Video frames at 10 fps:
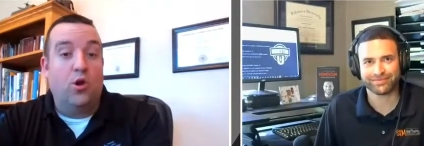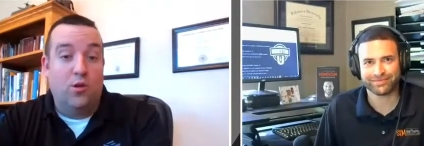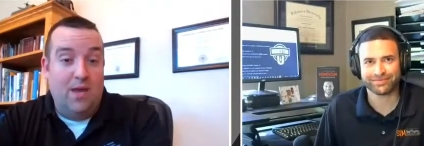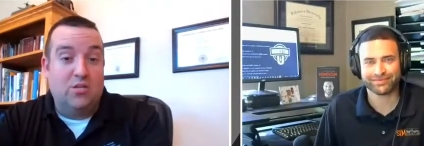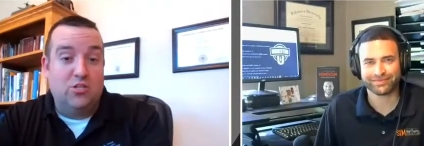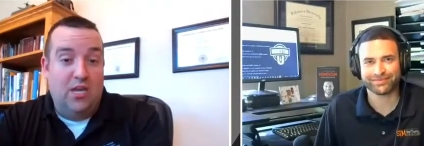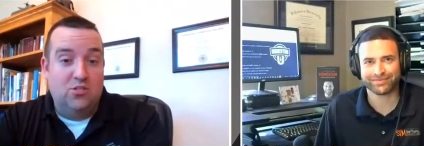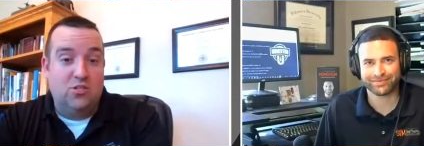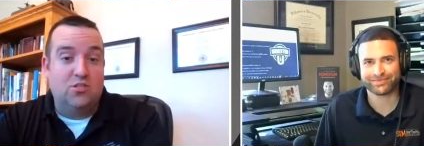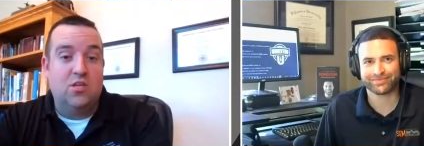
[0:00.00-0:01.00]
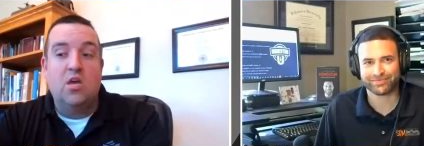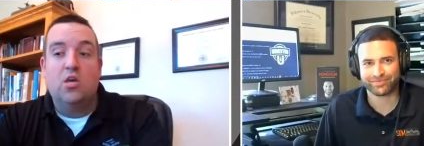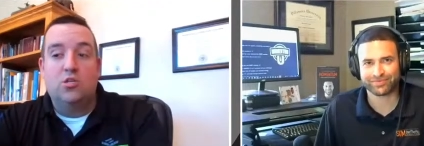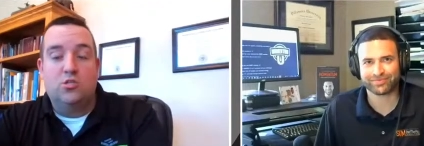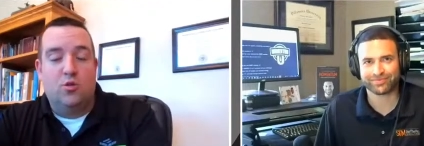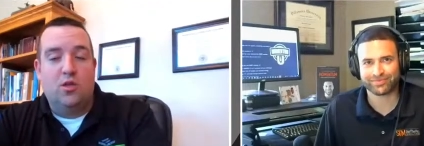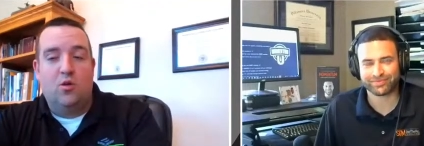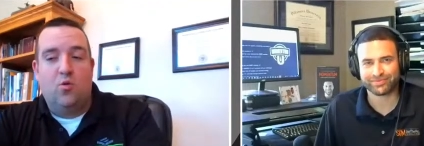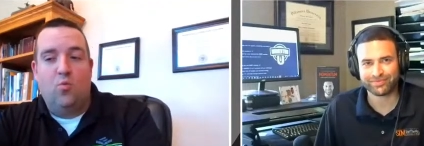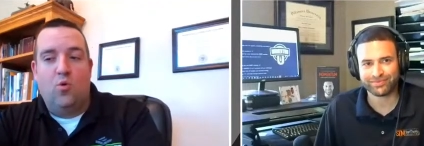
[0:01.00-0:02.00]
Speaker 1: We're going to make changes so
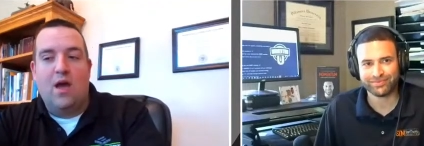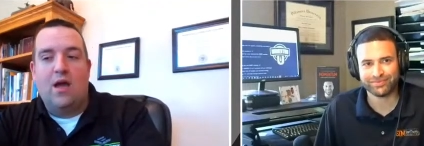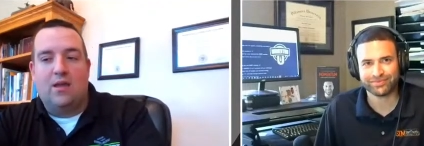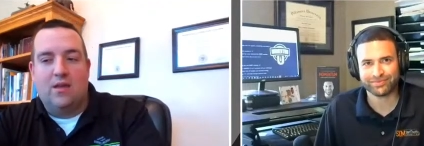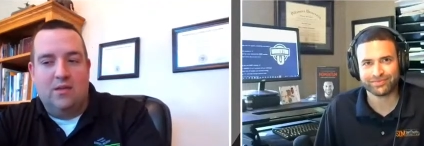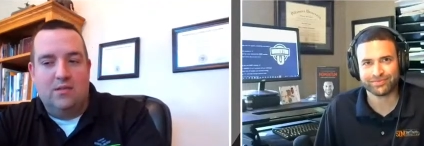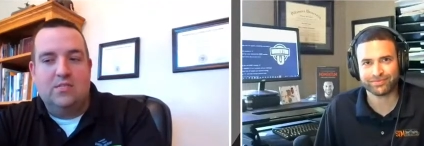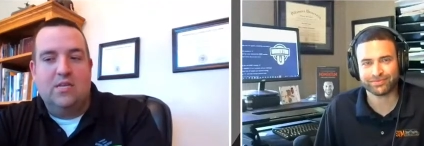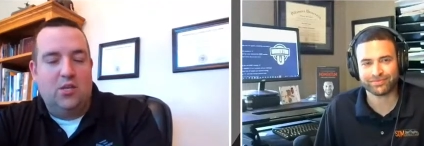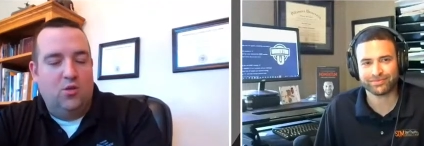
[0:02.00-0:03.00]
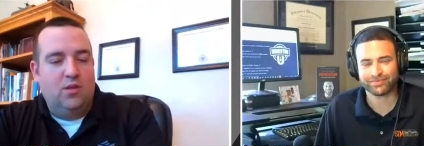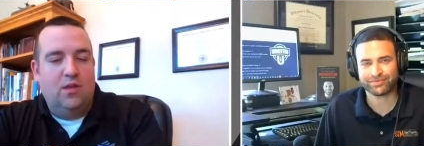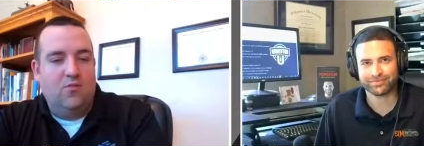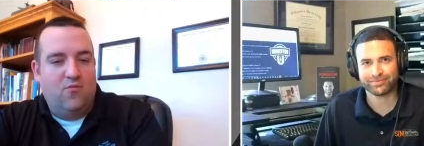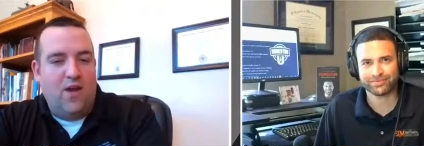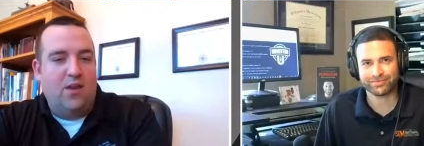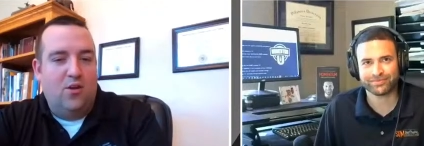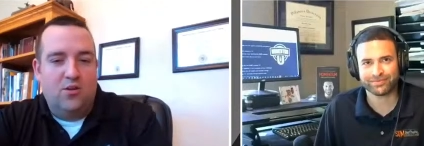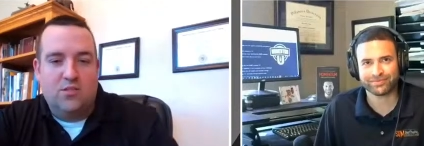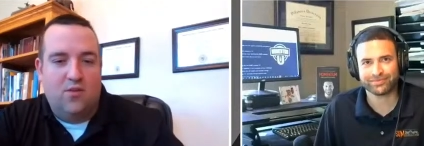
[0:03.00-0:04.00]
that we're not continually
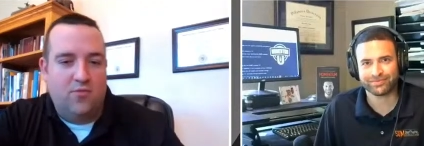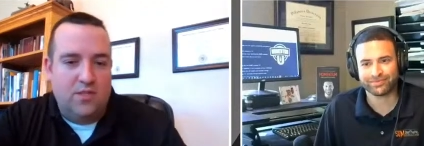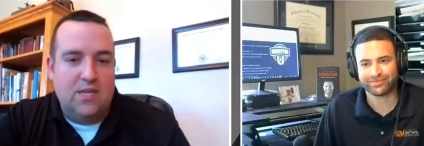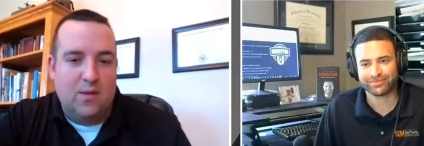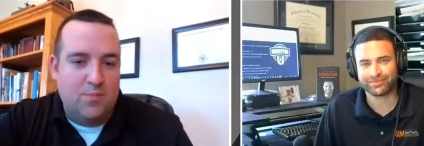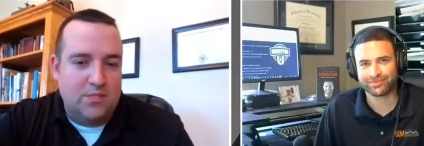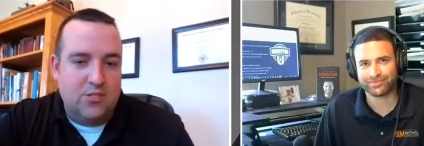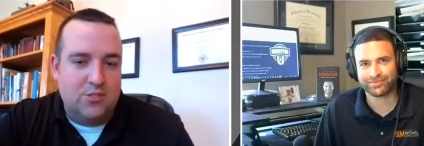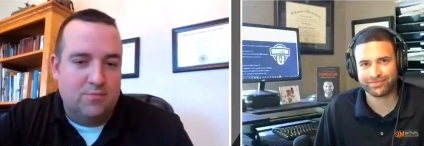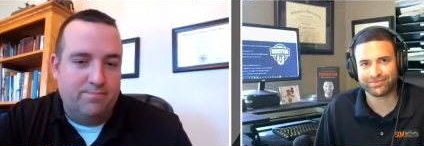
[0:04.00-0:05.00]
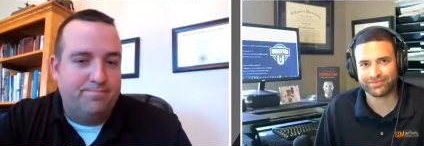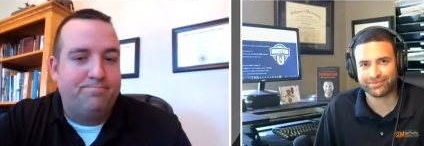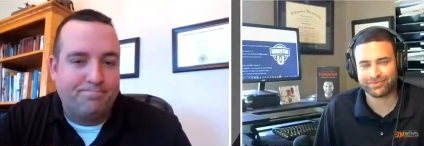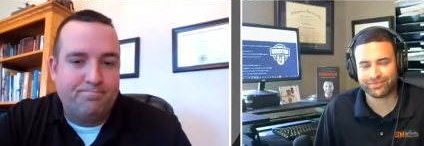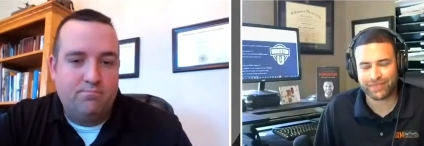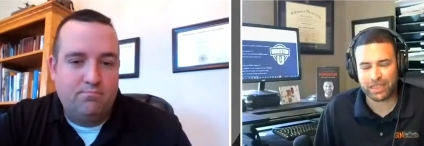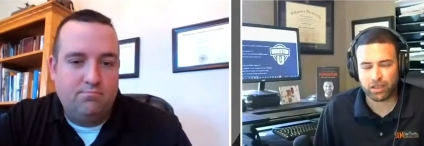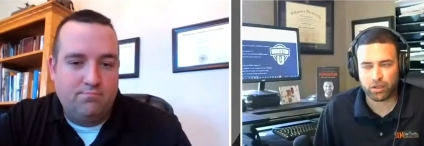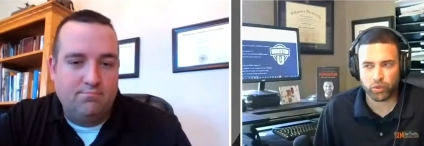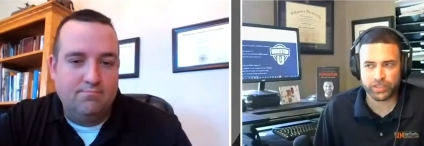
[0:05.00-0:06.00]
finding ourselves in the same position.
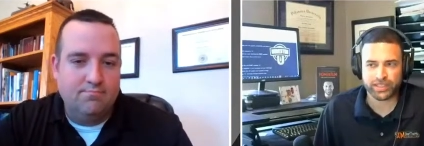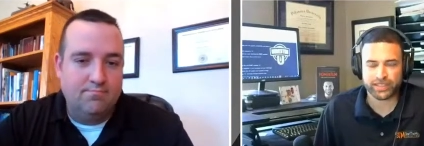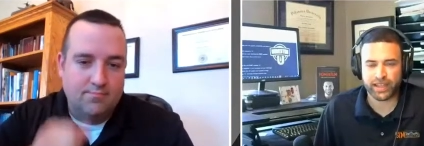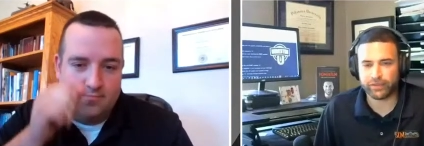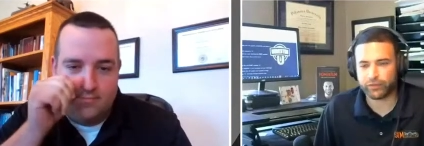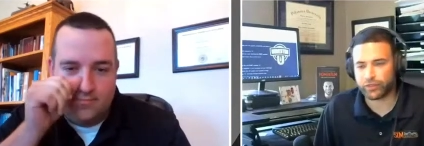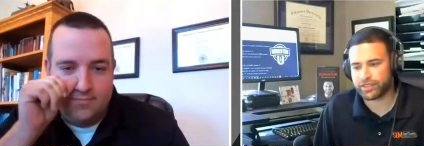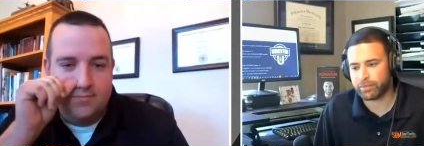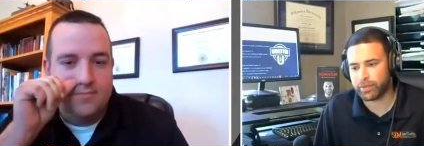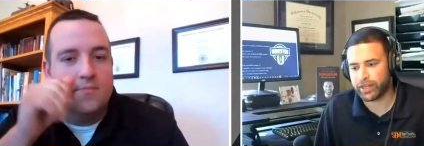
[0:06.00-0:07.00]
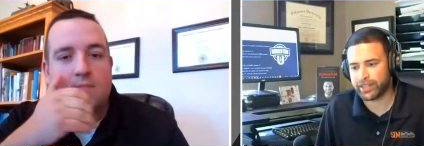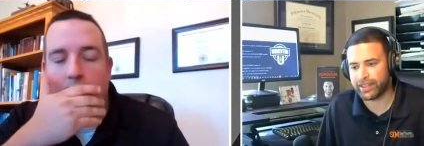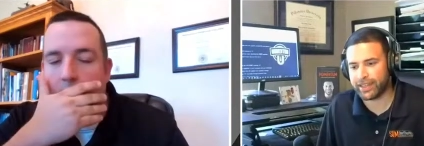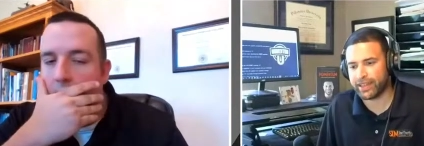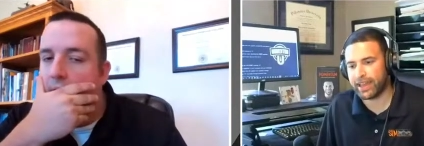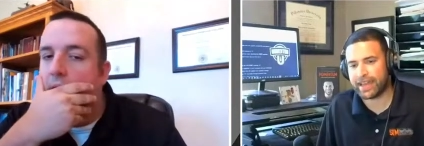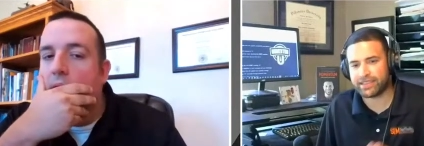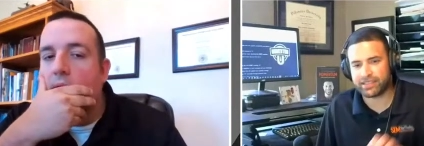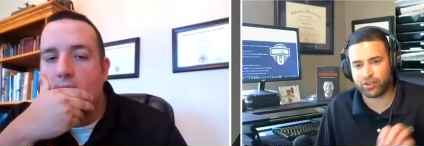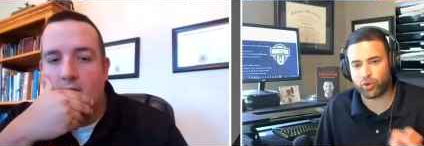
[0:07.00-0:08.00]
Speaker 2: What's a sign for somebody that
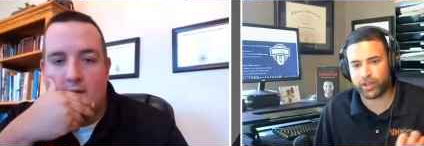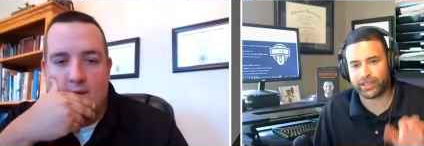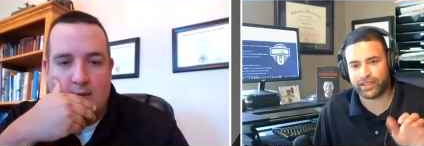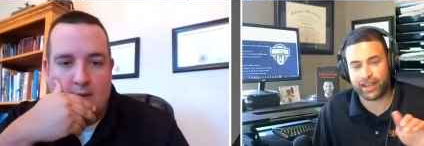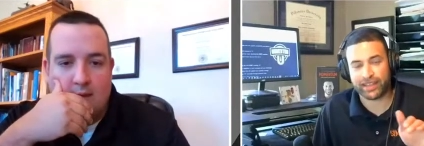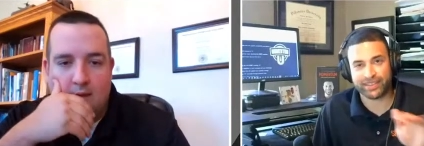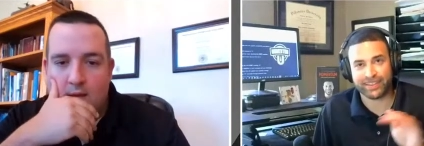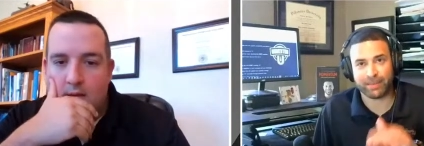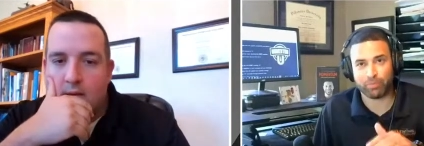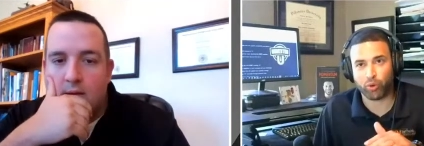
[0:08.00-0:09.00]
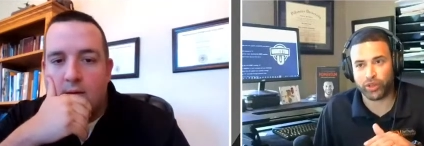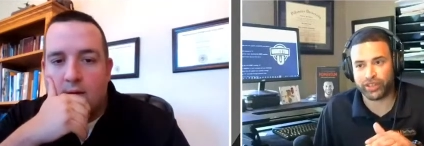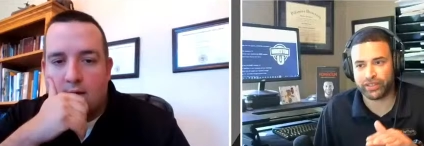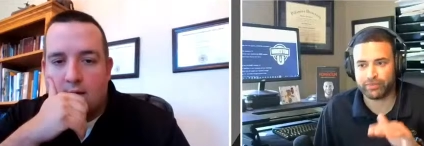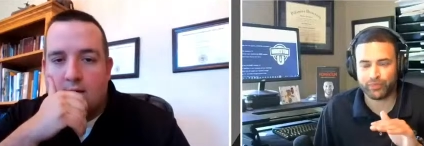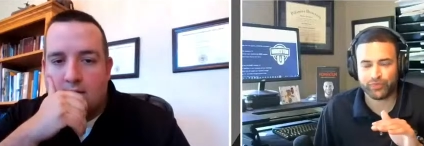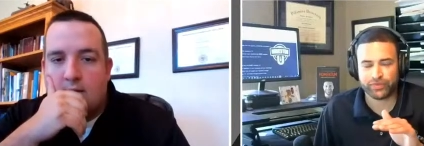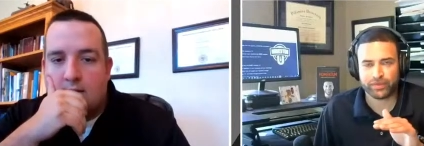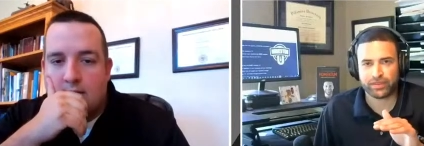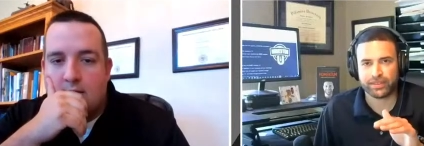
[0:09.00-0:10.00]
hasn't quite got to that point
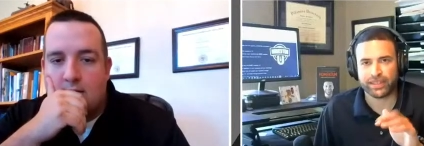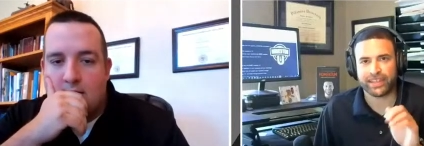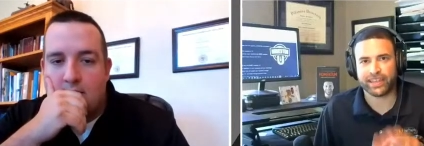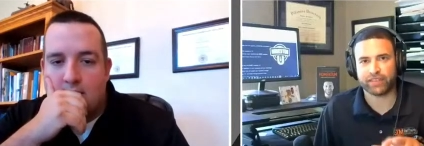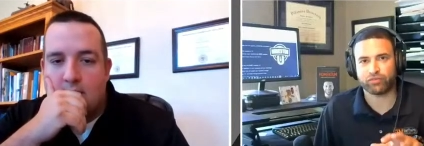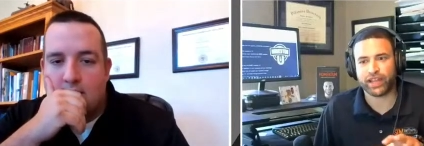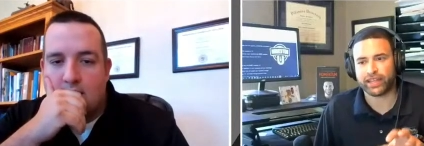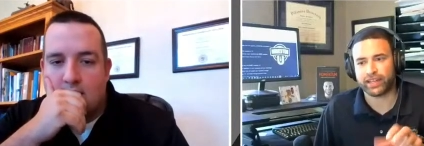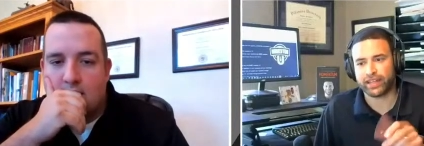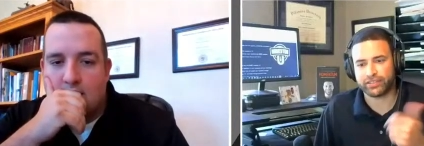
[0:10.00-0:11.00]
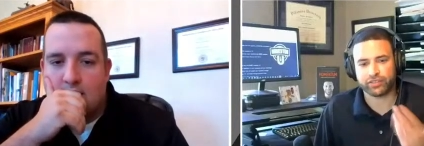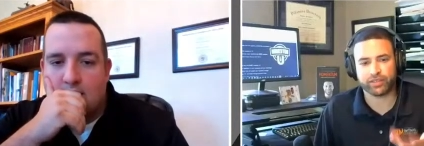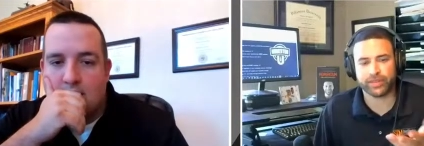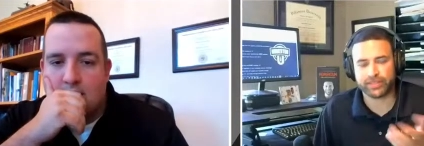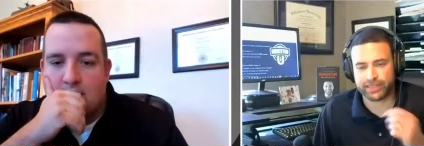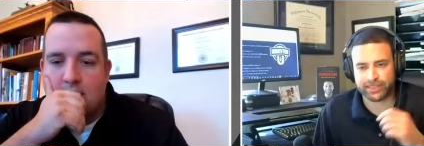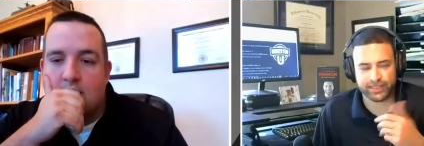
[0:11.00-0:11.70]
that they can recognize? So somebody's